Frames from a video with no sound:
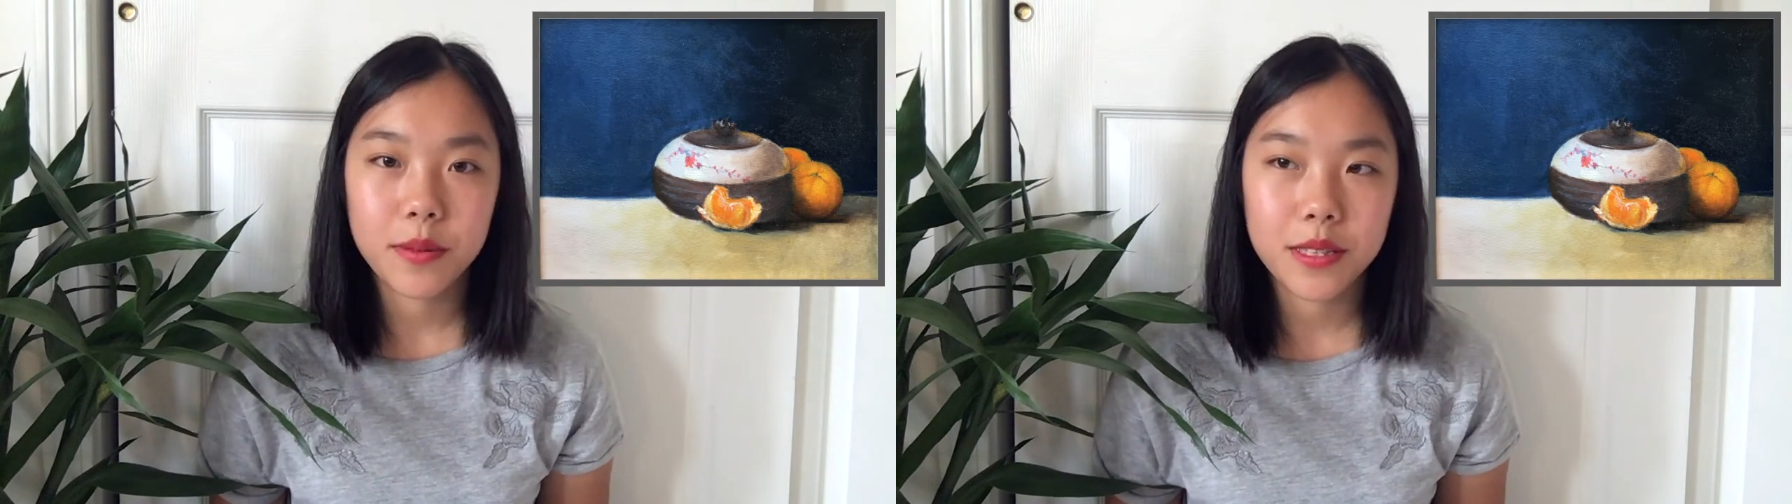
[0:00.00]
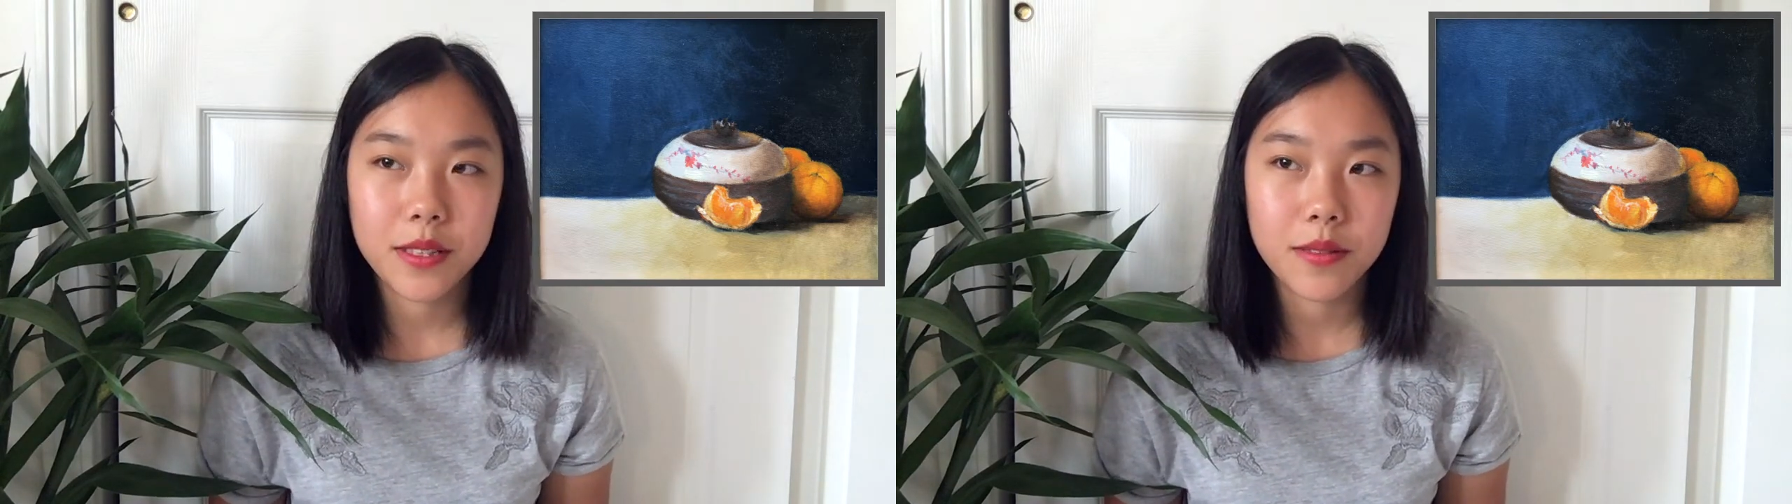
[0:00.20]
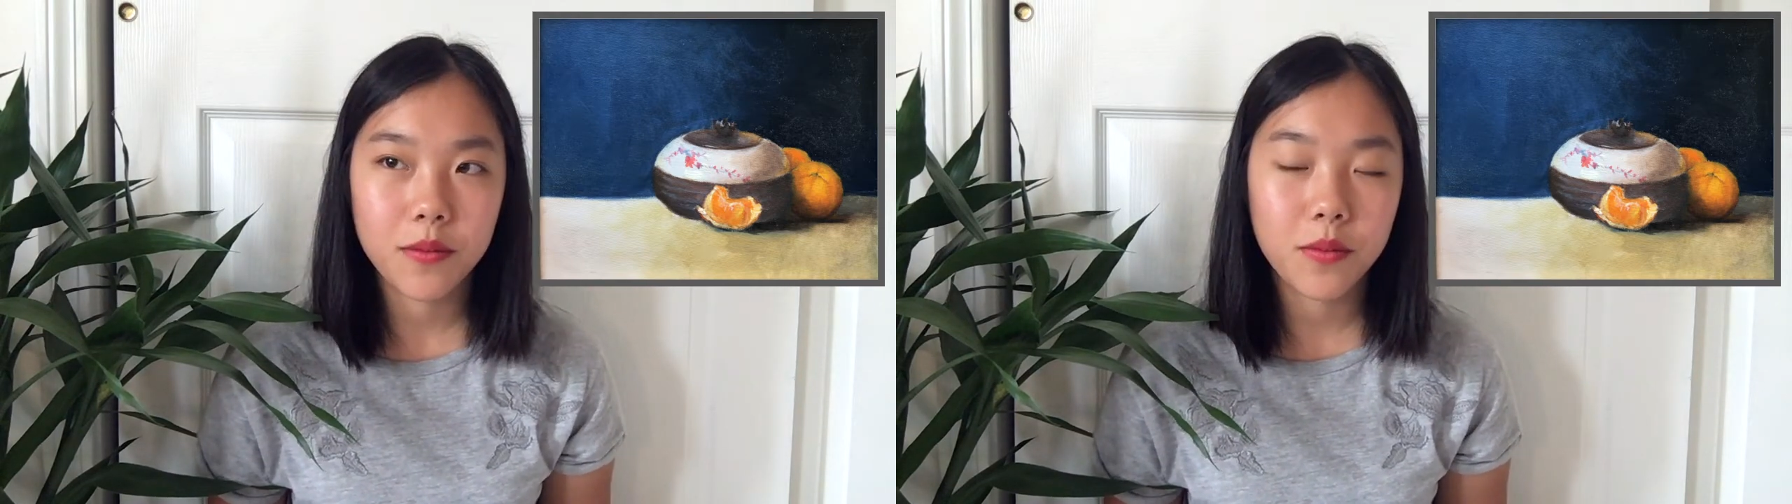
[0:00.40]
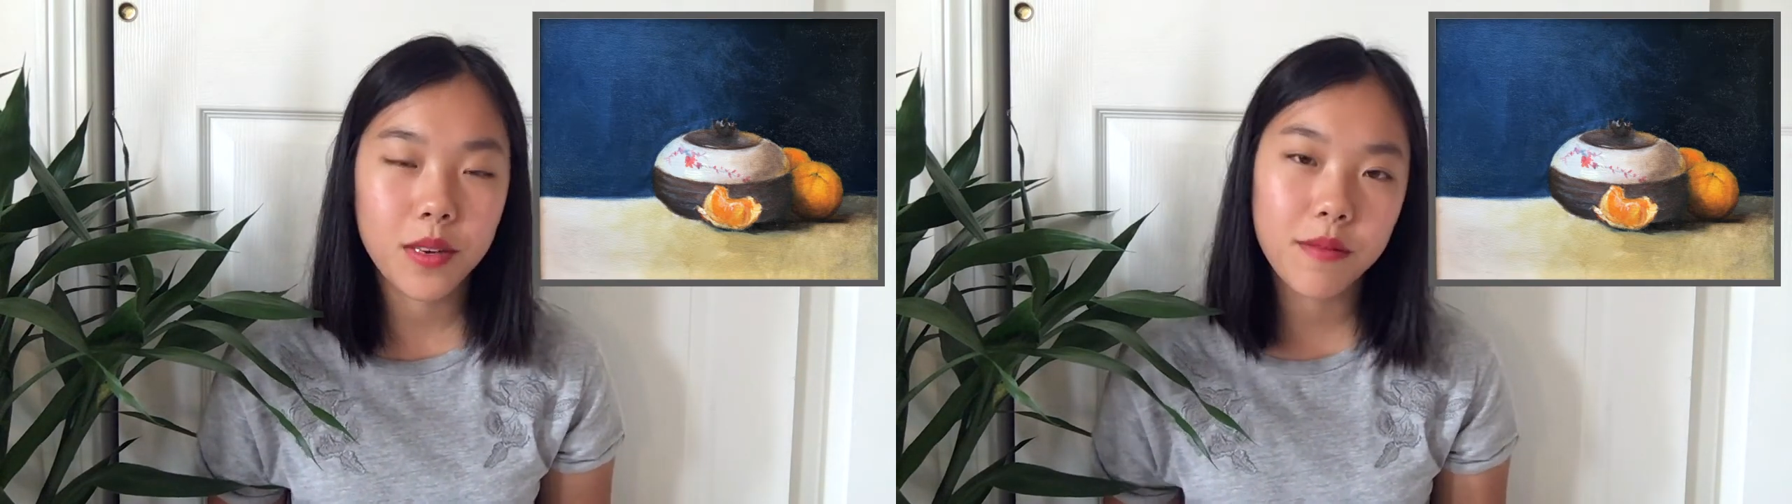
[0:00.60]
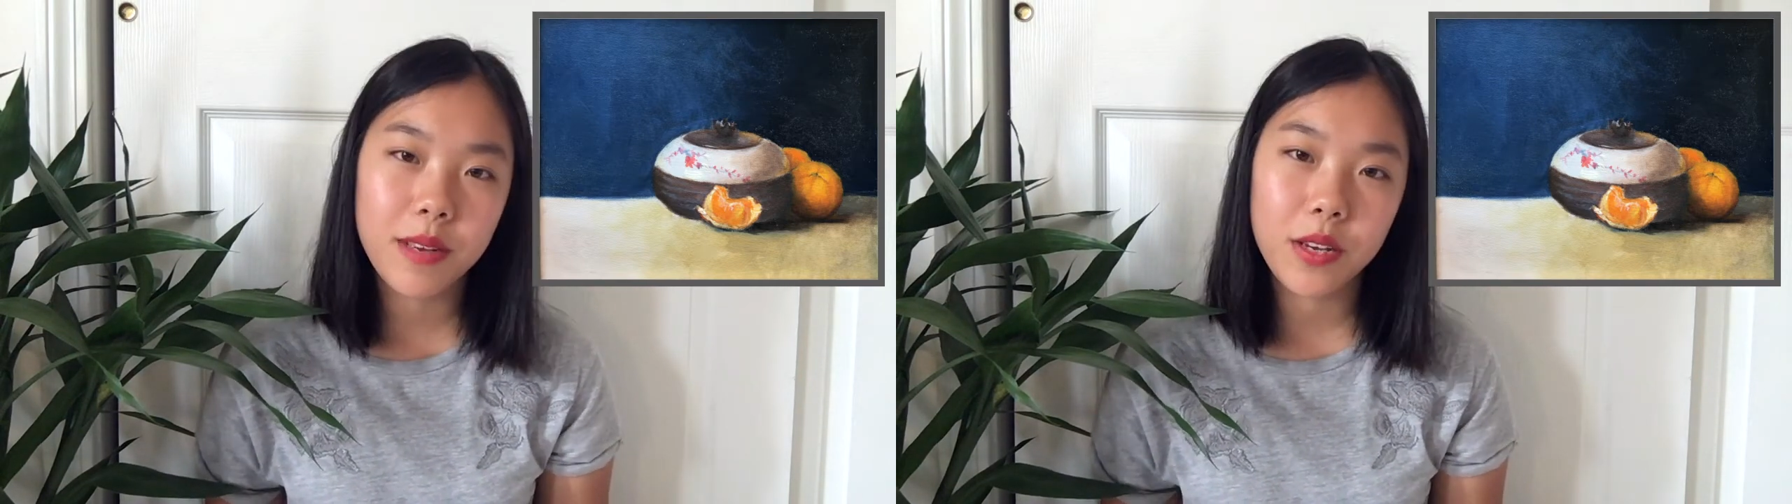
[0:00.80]
was
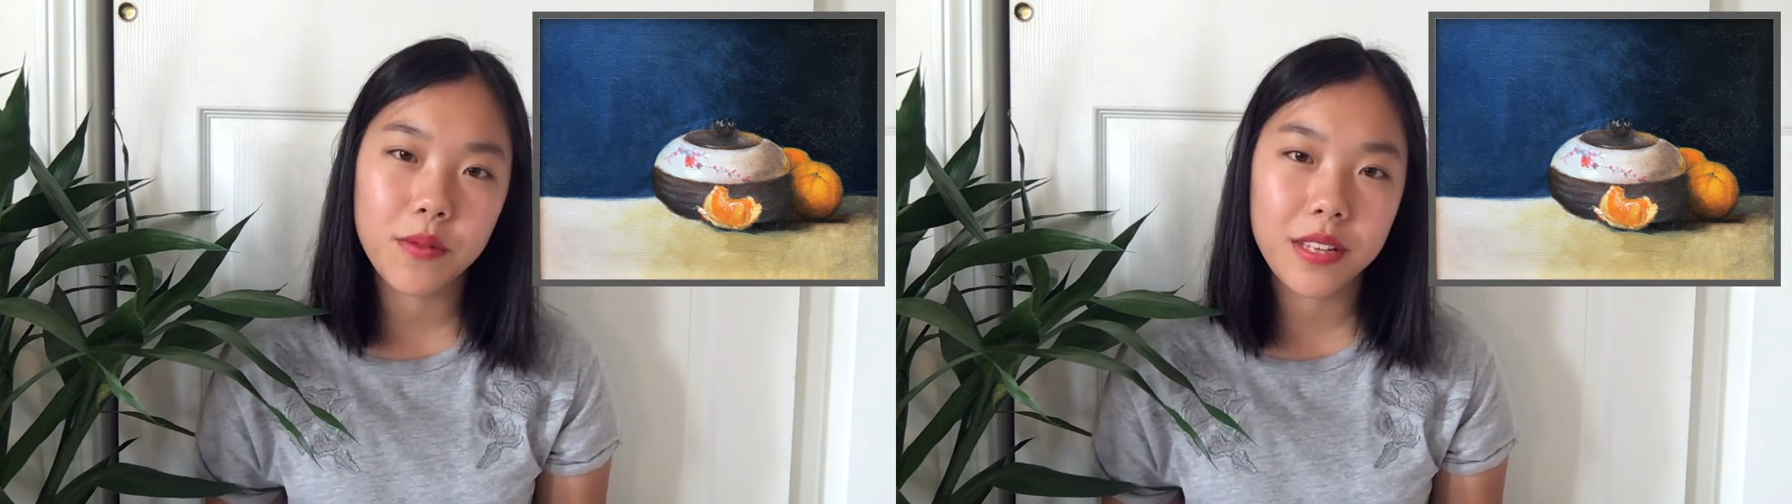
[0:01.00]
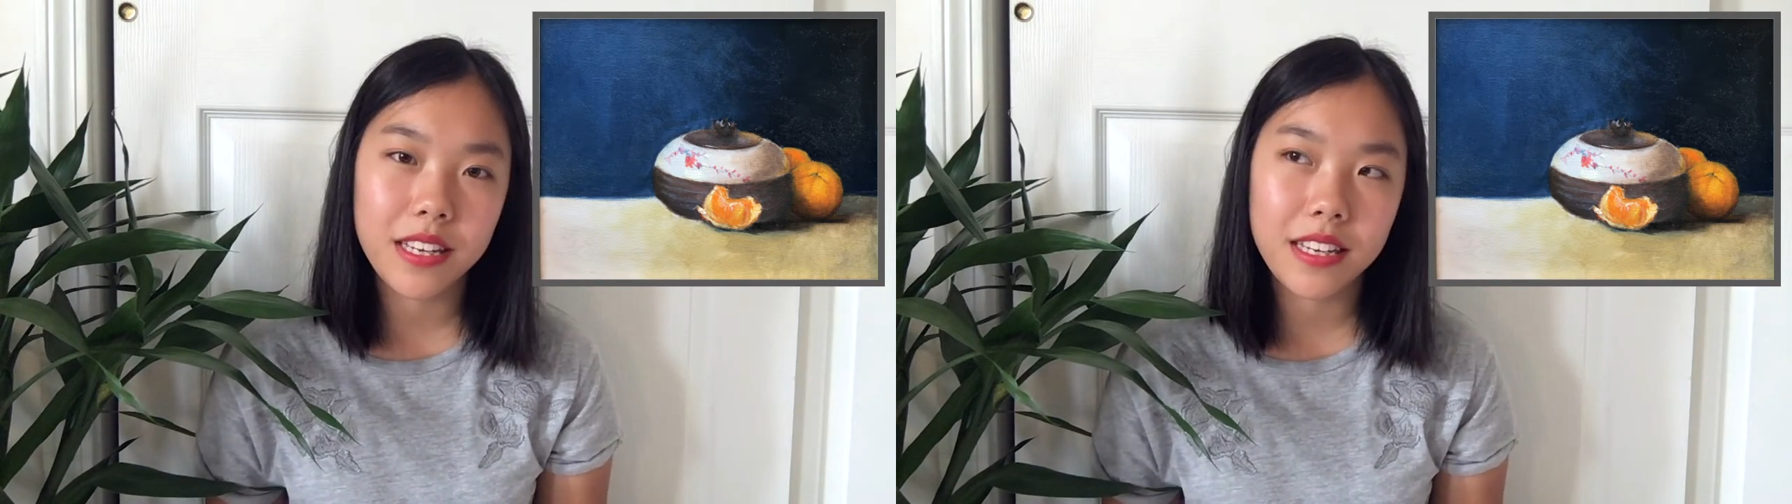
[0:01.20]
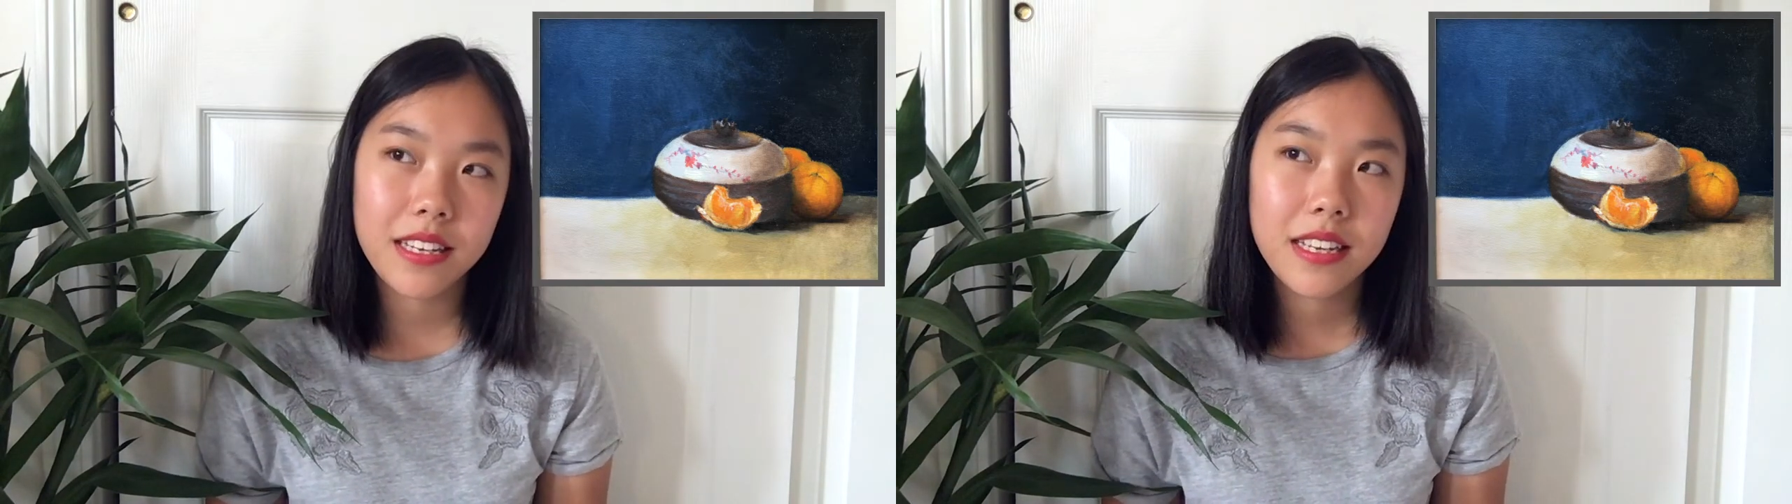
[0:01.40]
one of my only